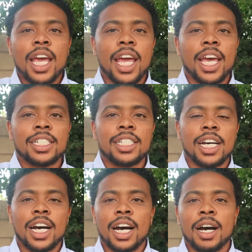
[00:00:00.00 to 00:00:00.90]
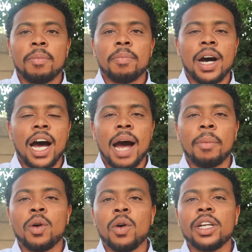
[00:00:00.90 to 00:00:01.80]
and
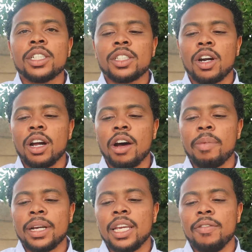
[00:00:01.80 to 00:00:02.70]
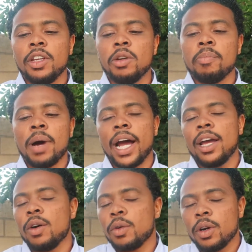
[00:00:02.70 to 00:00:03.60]
I'm going to start off by giving you my
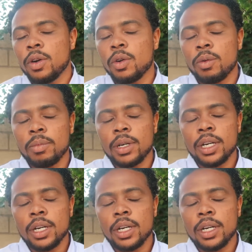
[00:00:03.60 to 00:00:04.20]
own home,